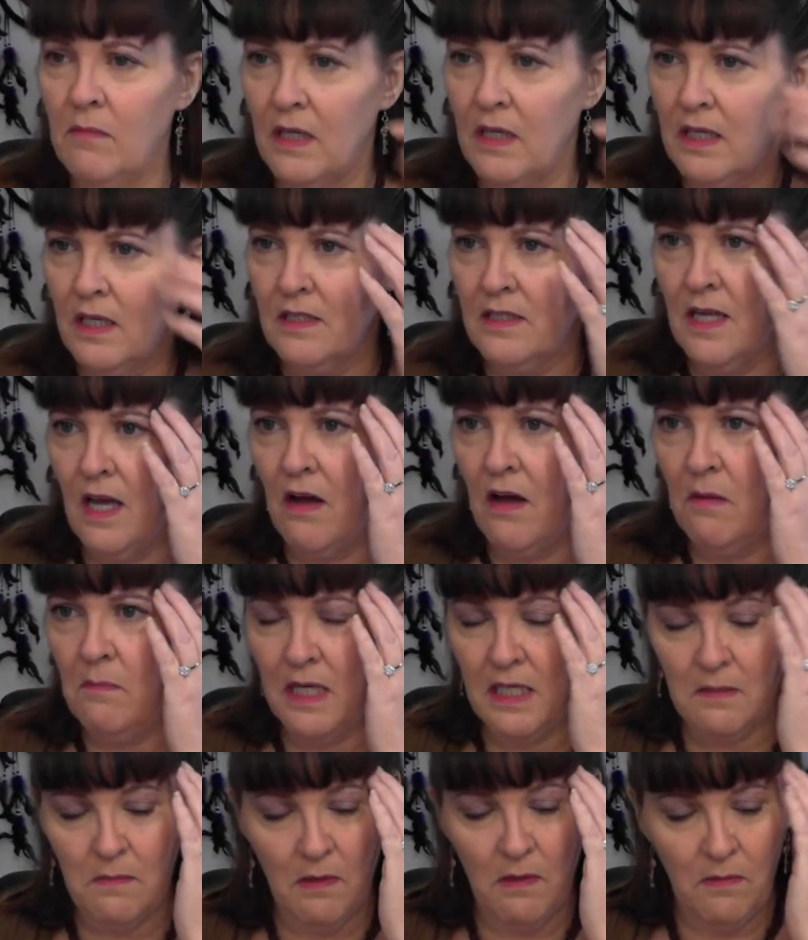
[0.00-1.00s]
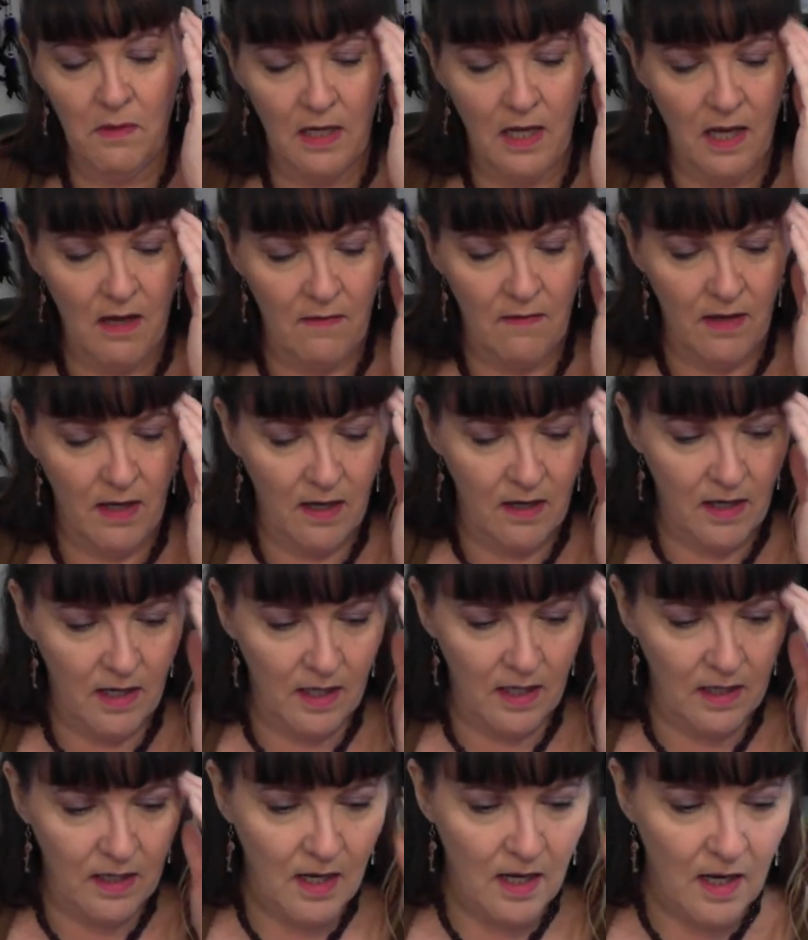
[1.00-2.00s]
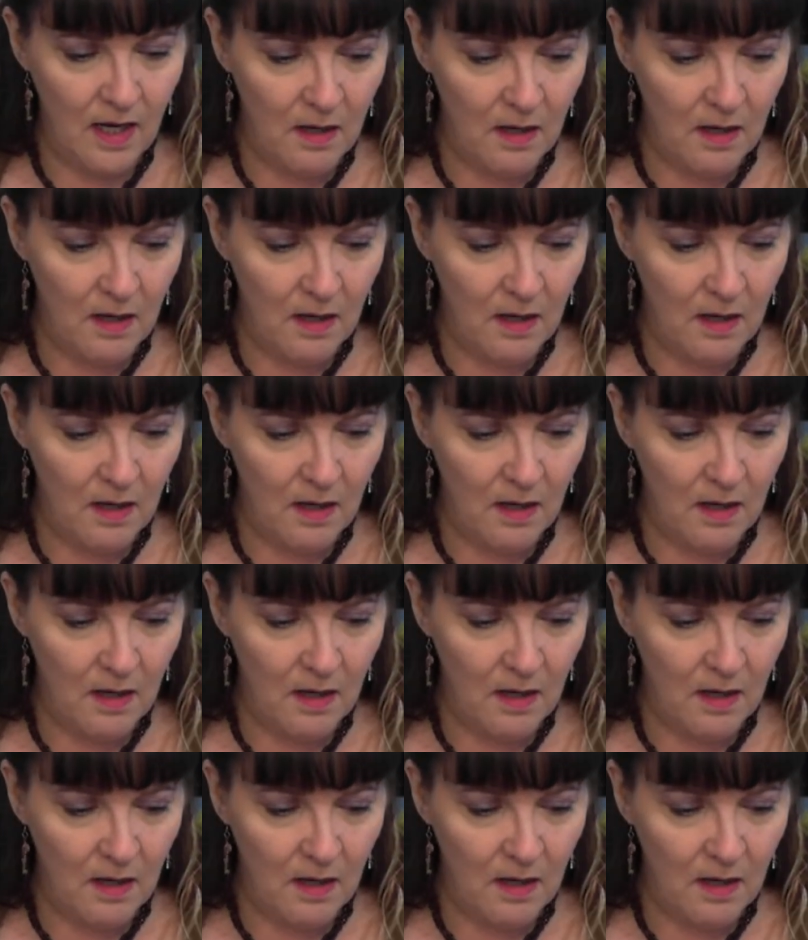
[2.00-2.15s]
because now it makes me want to have a headache.